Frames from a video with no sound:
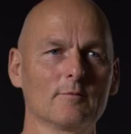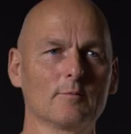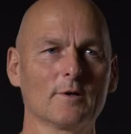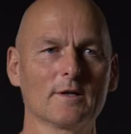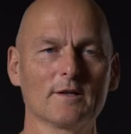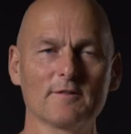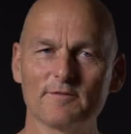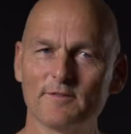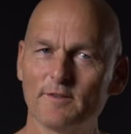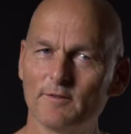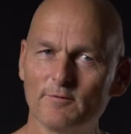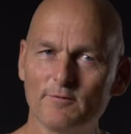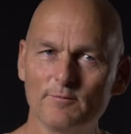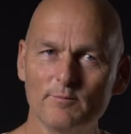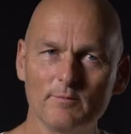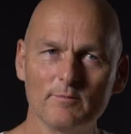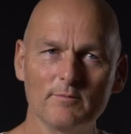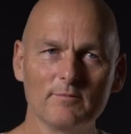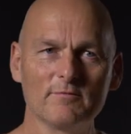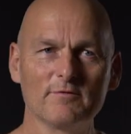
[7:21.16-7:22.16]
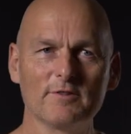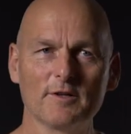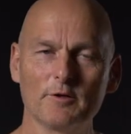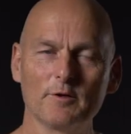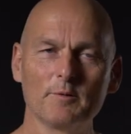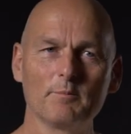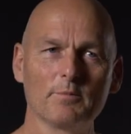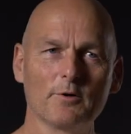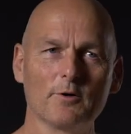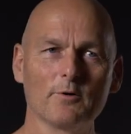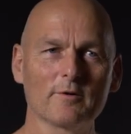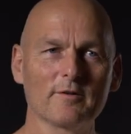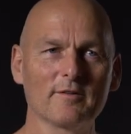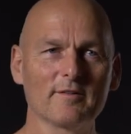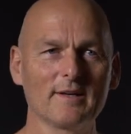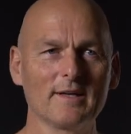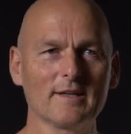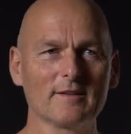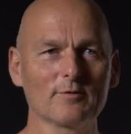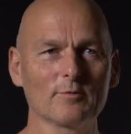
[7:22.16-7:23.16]
one of the very important
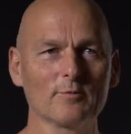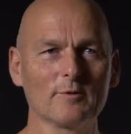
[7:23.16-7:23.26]
things,